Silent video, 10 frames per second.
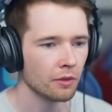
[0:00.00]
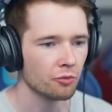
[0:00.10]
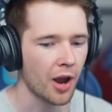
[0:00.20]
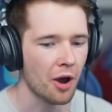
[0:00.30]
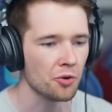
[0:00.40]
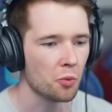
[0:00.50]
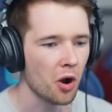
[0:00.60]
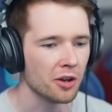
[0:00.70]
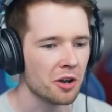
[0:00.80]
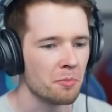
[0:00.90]
Round
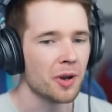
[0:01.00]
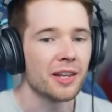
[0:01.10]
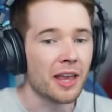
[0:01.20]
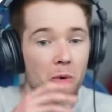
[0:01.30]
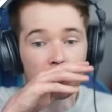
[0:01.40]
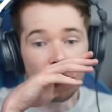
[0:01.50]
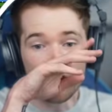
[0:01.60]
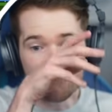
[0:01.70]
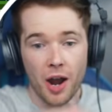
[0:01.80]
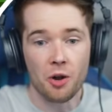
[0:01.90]
one complete. That was
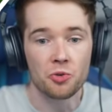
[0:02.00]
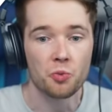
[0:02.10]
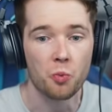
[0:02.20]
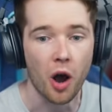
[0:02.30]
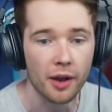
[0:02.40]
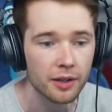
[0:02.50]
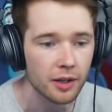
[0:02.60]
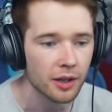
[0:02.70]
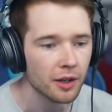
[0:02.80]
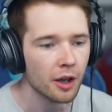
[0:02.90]
only round
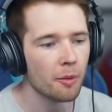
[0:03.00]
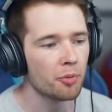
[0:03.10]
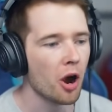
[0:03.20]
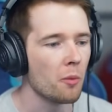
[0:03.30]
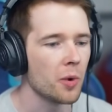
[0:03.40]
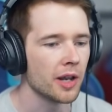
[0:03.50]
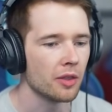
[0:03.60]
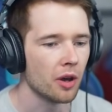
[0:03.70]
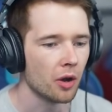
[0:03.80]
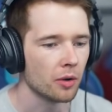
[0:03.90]
one. Bro, I'm
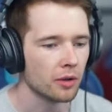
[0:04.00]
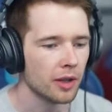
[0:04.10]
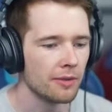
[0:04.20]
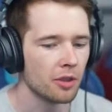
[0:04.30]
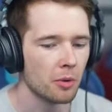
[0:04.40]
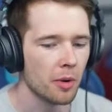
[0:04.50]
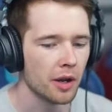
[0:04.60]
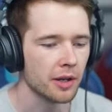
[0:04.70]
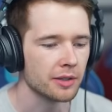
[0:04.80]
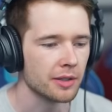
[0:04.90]
winning, though, even though we're
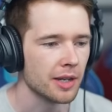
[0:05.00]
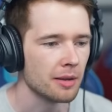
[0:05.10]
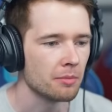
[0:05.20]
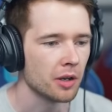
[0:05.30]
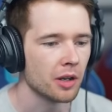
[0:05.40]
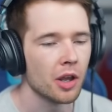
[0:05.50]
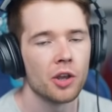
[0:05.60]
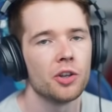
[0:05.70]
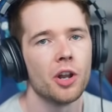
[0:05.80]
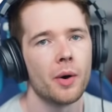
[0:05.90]
working as a team, but
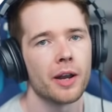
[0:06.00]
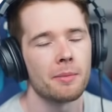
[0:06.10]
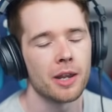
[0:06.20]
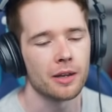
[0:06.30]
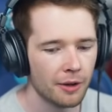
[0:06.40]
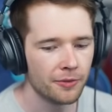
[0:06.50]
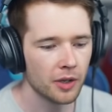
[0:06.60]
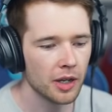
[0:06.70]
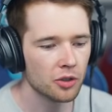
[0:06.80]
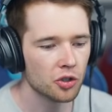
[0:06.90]
you know what I mean. I
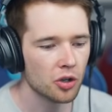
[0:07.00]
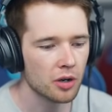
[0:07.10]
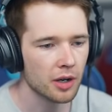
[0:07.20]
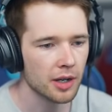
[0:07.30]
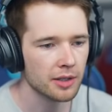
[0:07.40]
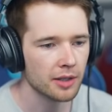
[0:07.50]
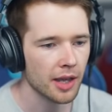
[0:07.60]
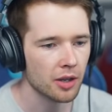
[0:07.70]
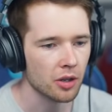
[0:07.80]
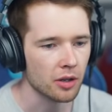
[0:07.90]
feel like the shotgun isn't
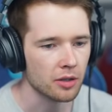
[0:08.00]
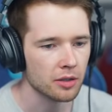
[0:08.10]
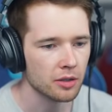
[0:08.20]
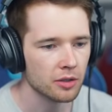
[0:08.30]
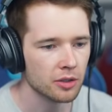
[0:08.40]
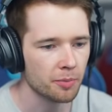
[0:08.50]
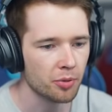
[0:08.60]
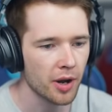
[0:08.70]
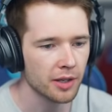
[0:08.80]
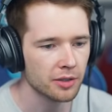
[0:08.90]
that good.
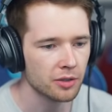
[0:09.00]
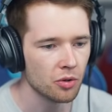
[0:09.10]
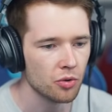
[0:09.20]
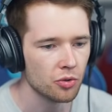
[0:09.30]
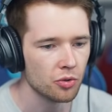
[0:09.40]
Suppressed or